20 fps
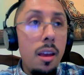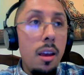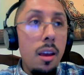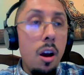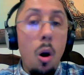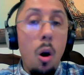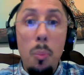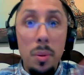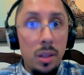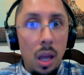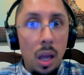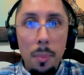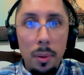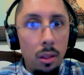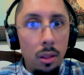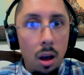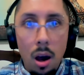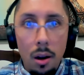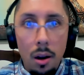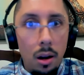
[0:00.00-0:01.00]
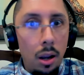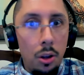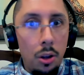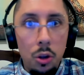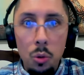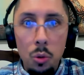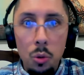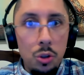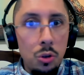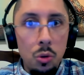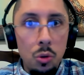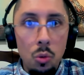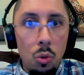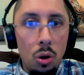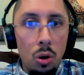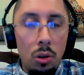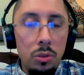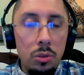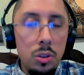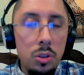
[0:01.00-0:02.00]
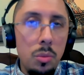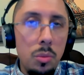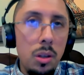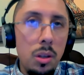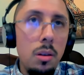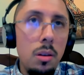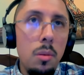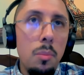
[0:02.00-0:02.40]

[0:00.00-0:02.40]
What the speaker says: Opened up a huge new world to me.